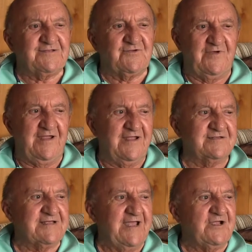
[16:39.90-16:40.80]
So I
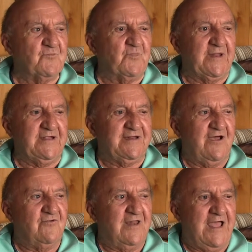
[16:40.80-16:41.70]
guess I complained
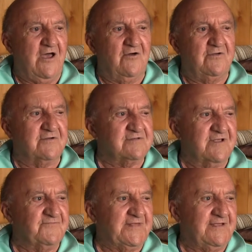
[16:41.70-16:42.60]
out loud or
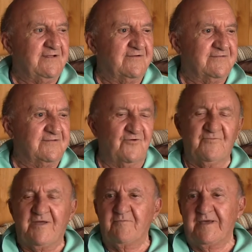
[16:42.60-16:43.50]
something or told
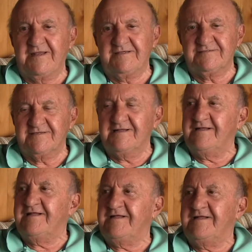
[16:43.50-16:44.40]
my buddies and
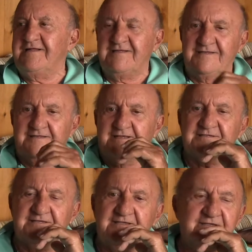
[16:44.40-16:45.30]

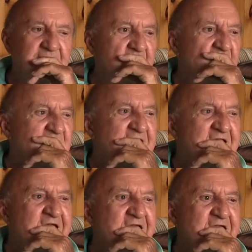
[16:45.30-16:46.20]
next thing you know,
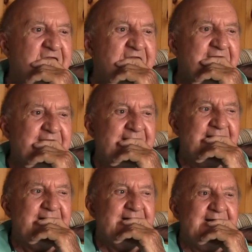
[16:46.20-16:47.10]
you
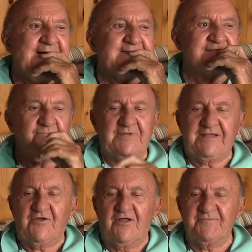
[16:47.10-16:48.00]
know, somebody
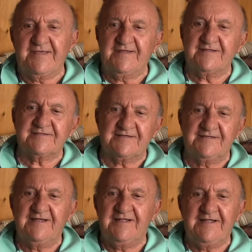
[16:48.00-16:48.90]
called me in and
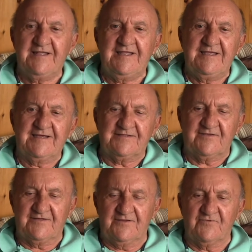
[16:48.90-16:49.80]
said, I
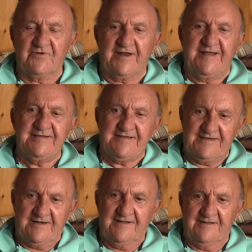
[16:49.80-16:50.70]
thought you were 19.